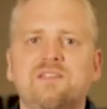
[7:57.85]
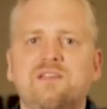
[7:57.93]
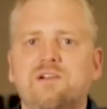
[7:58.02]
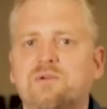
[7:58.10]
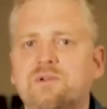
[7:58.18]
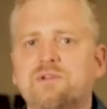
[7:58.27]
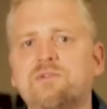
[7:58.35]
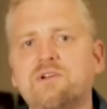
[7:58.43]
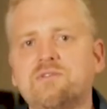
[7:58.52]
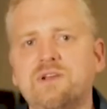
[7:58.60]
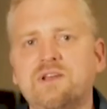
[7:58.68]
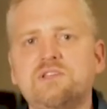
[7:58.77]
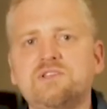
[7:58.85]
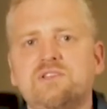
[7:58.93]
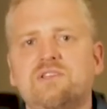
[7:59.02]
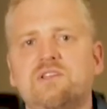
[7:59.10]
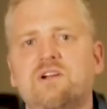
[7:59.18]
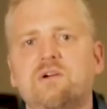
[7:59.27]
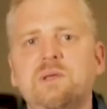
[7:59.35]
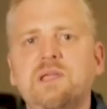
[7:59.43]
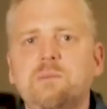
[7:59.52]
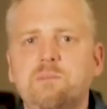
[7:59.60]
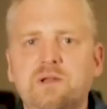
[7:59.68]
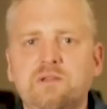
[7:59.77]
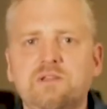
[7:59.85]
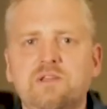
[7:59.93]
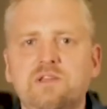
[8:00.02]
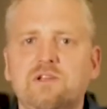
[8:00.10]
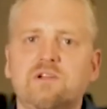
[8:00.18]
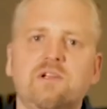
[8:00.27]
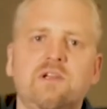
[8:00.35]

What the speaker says: and there are different villages that are being built here,